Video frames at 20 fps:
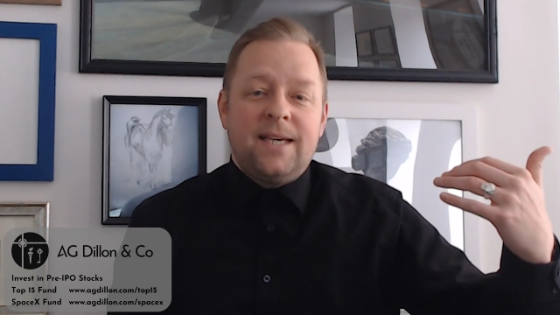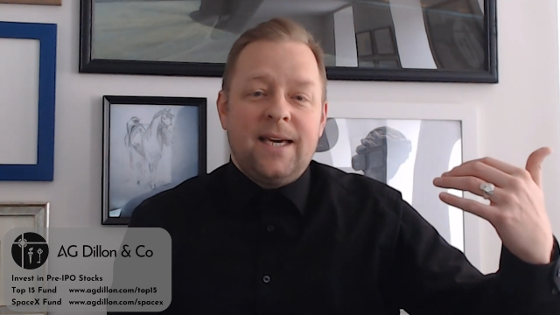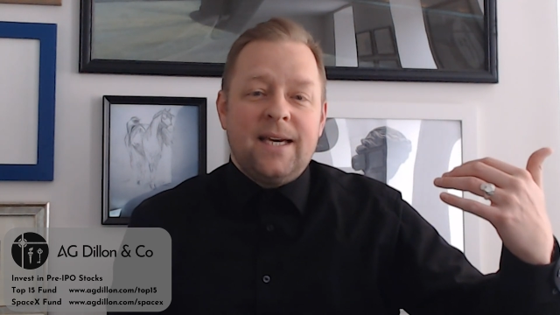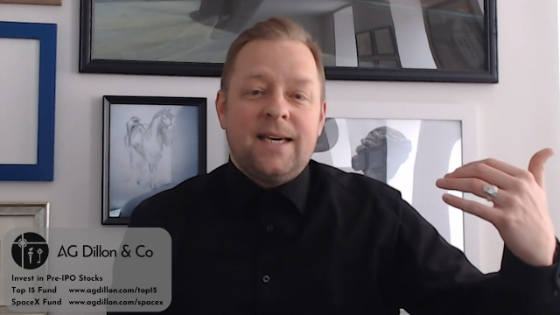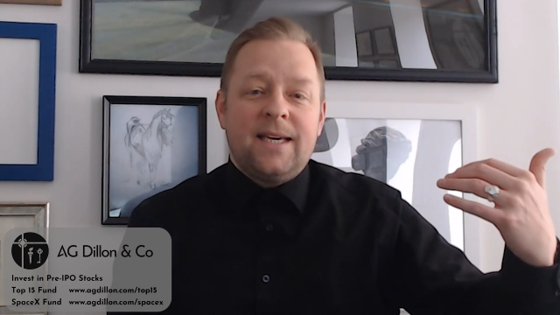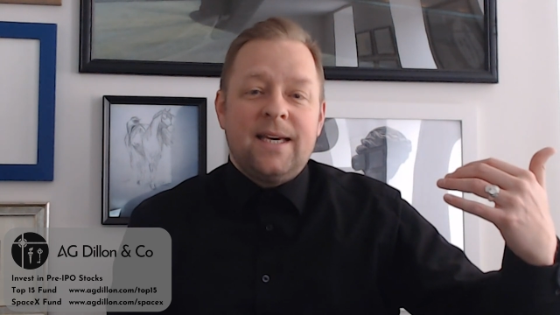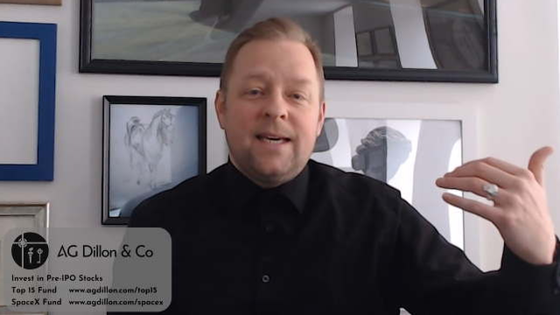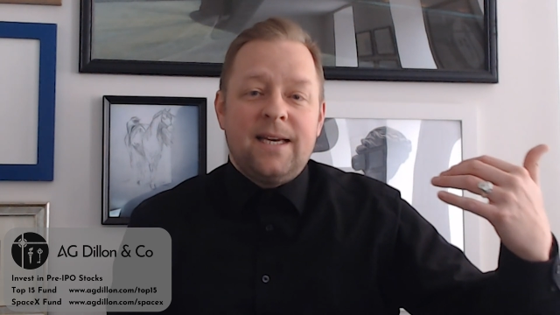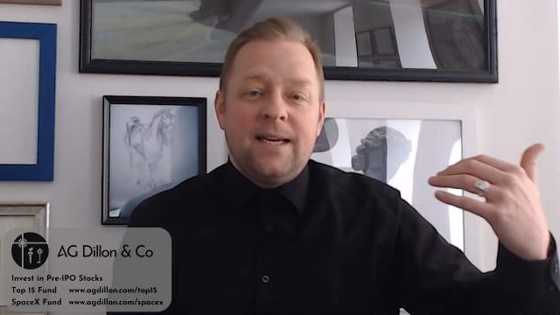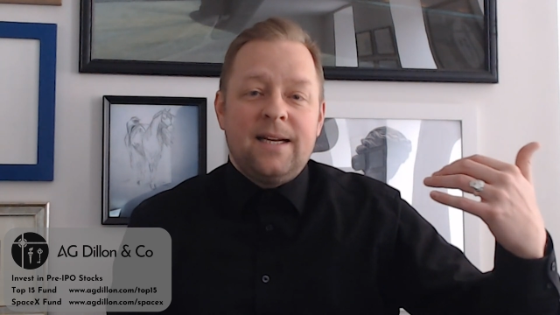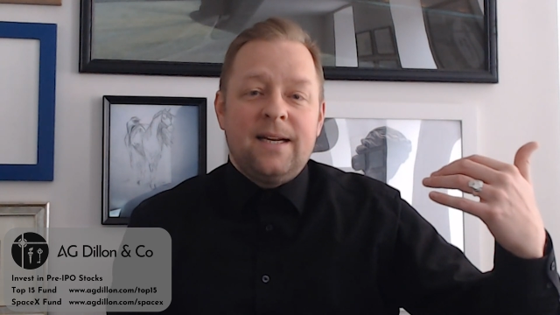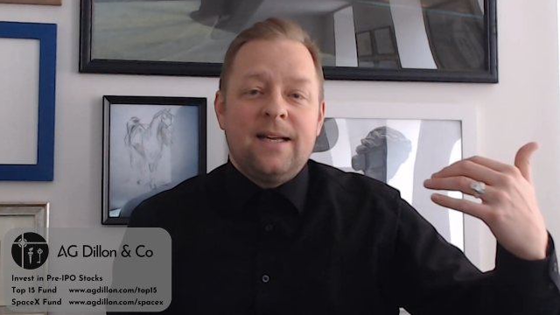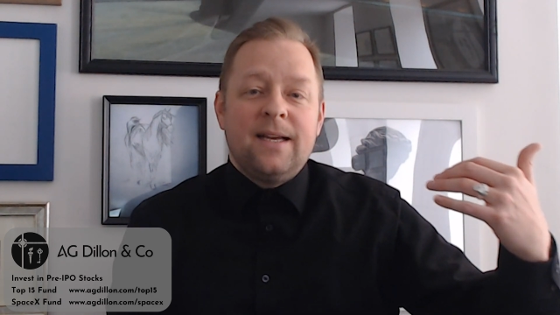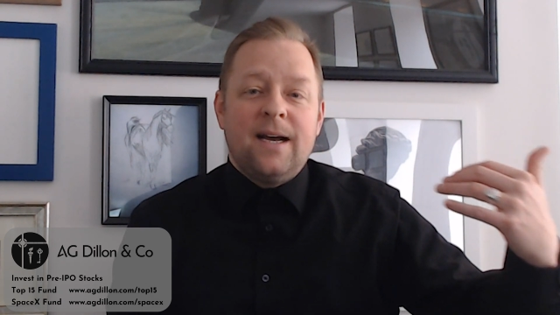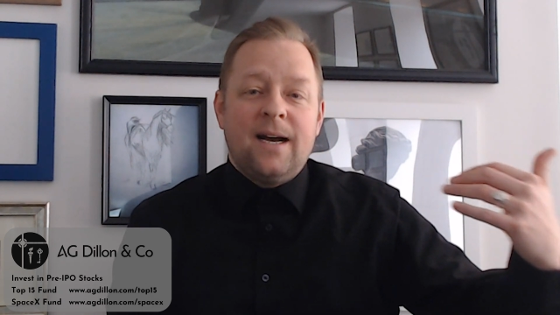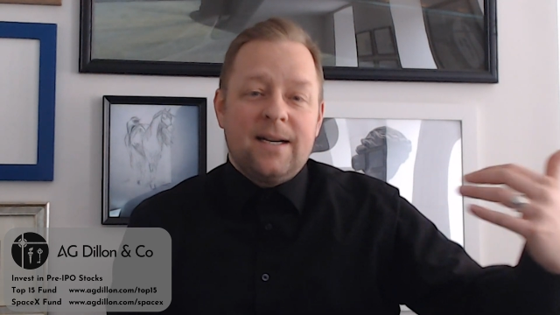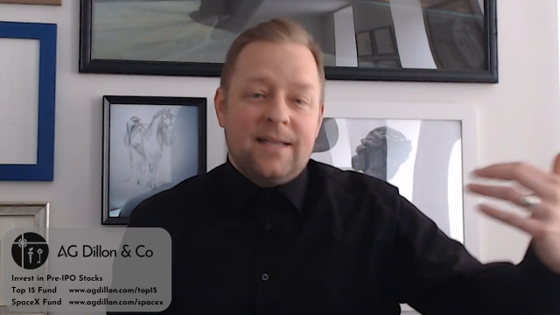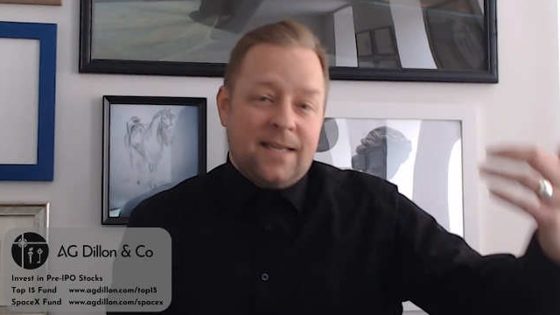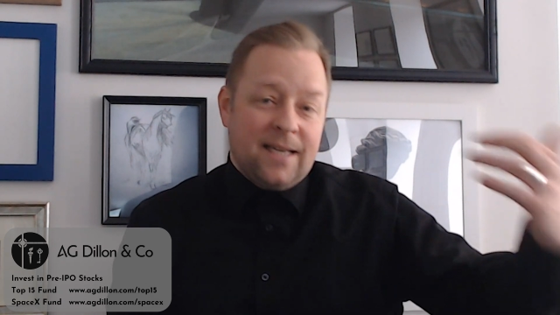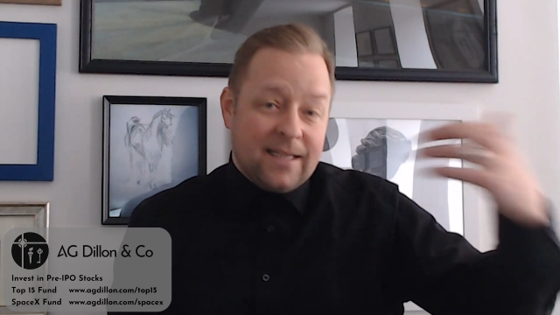kick
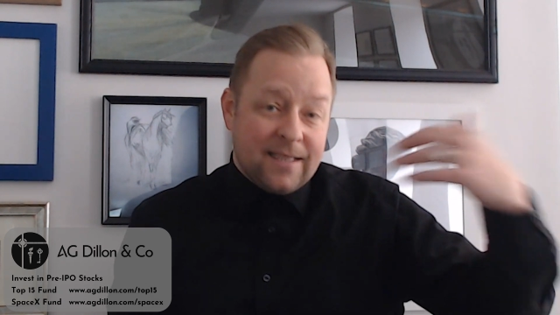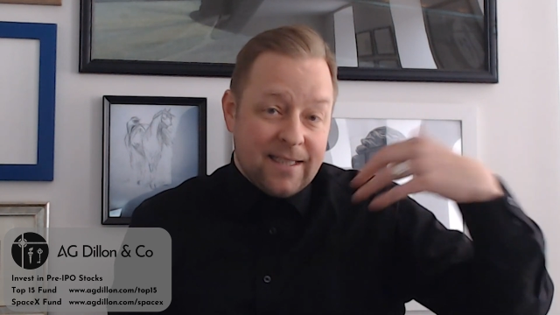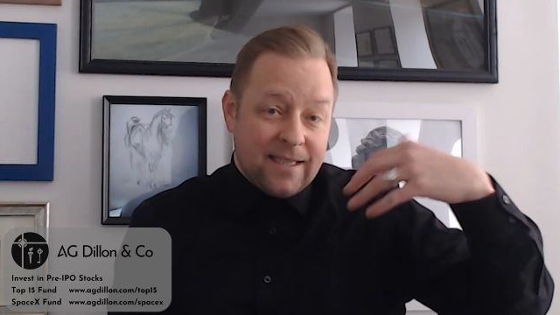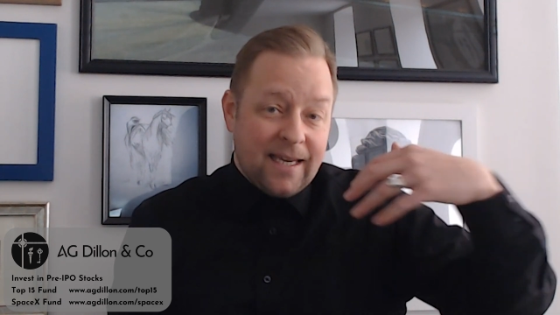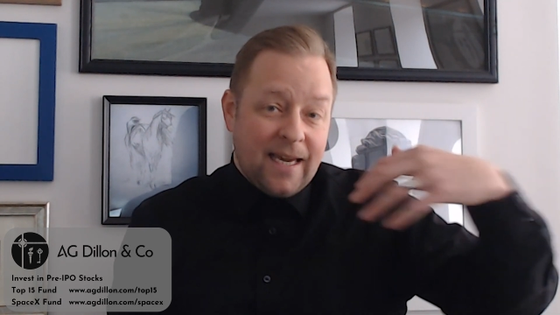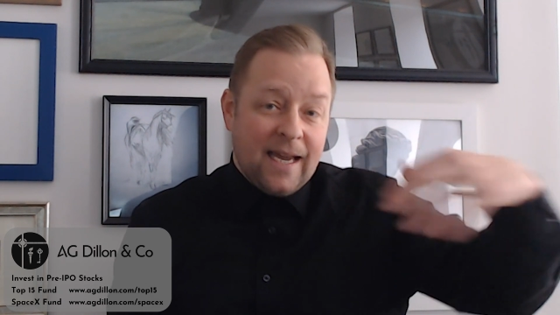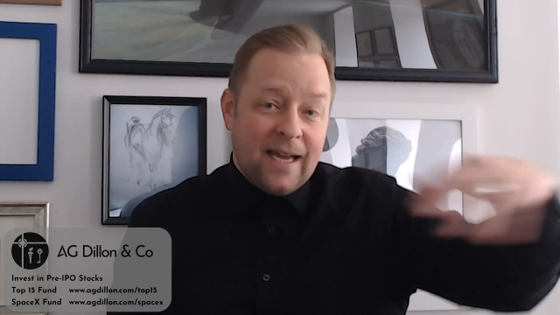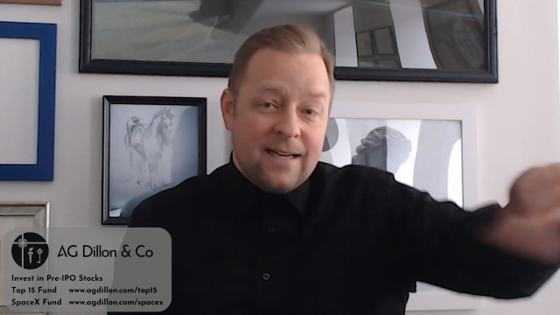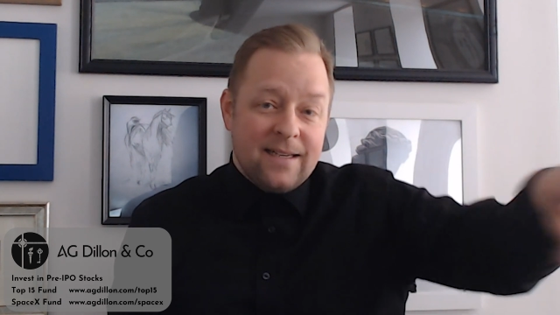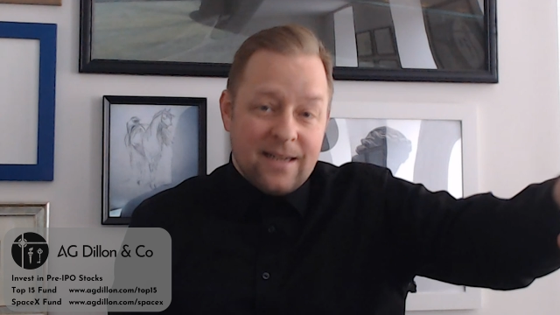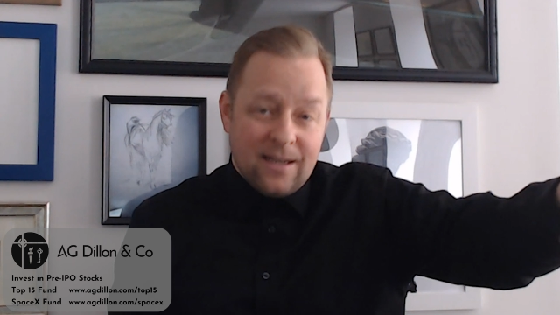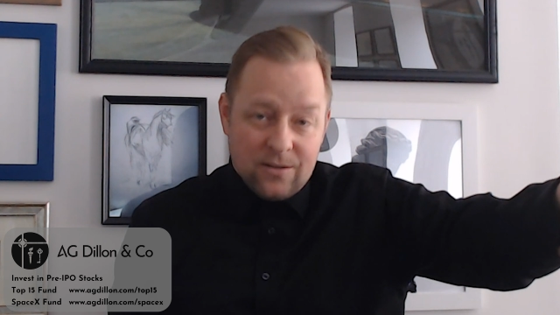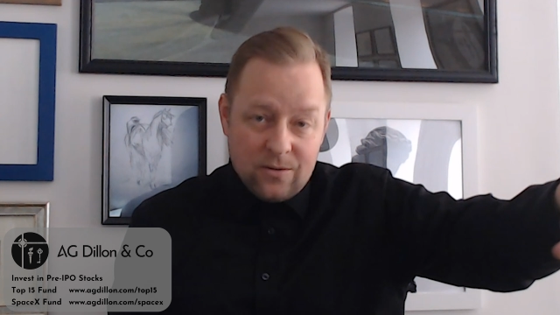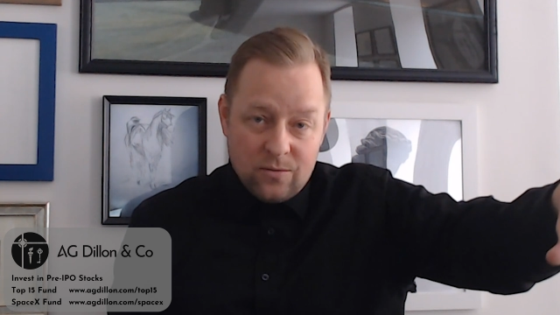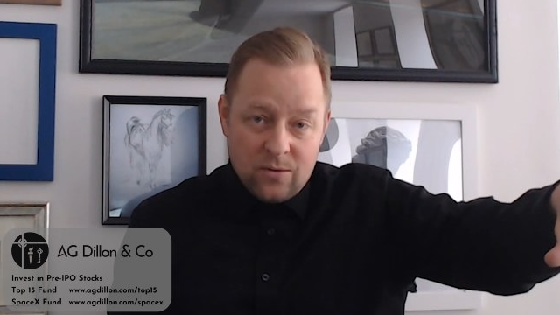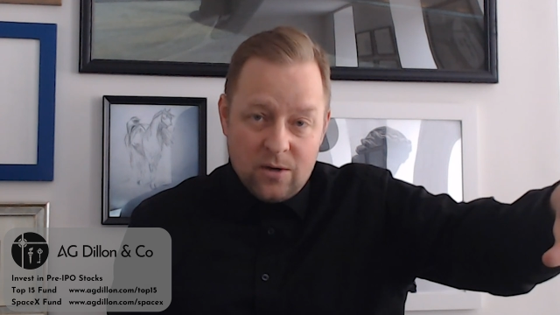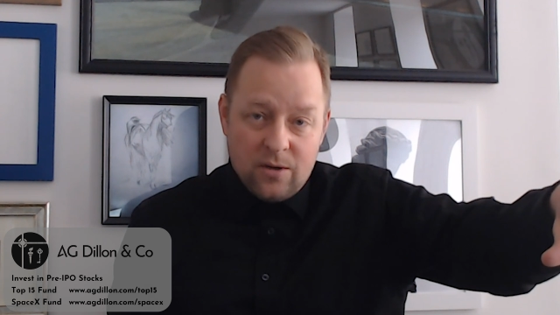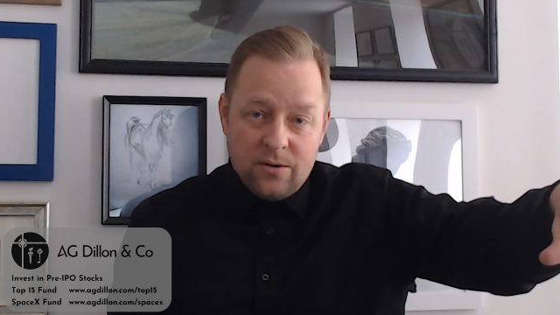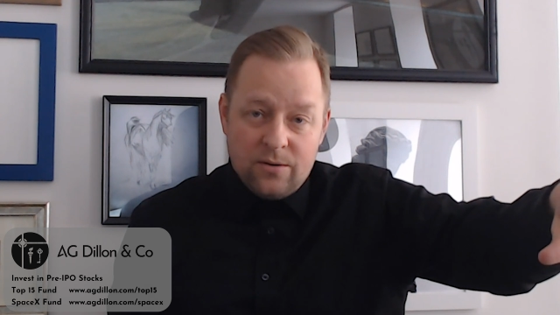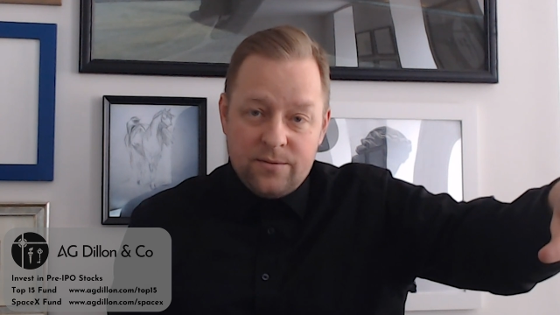the can down the
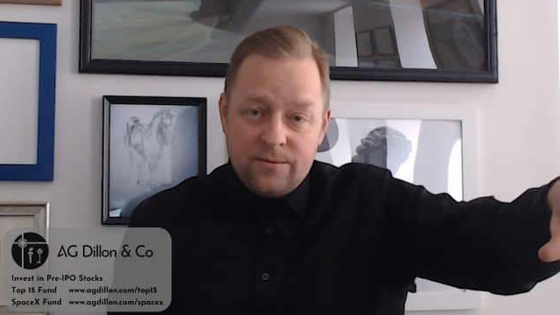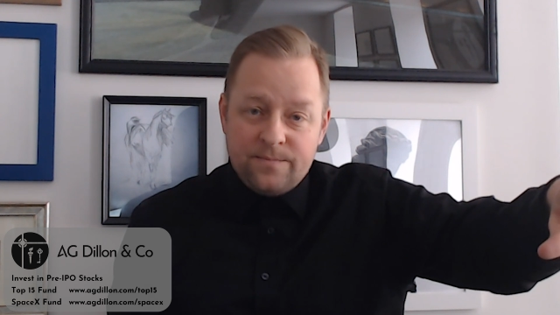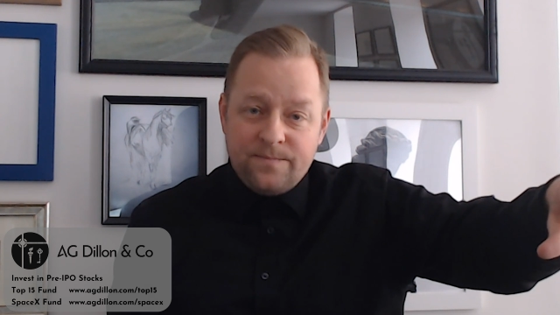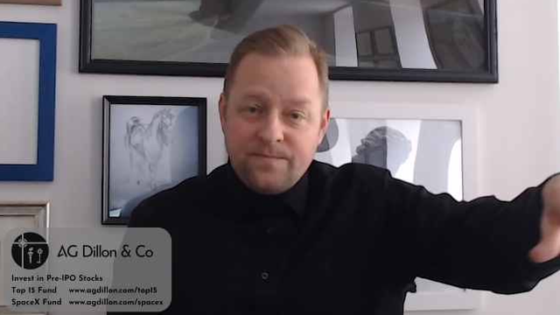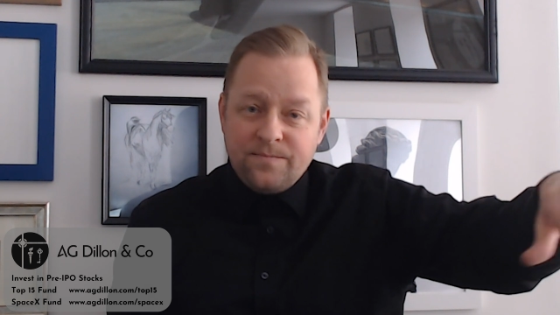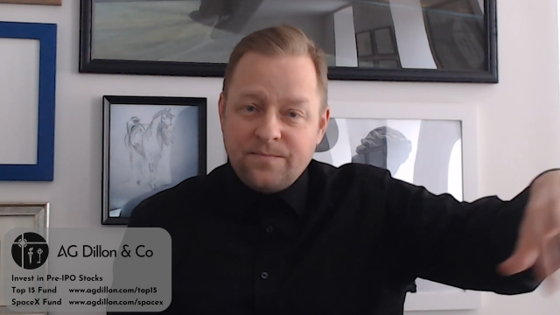road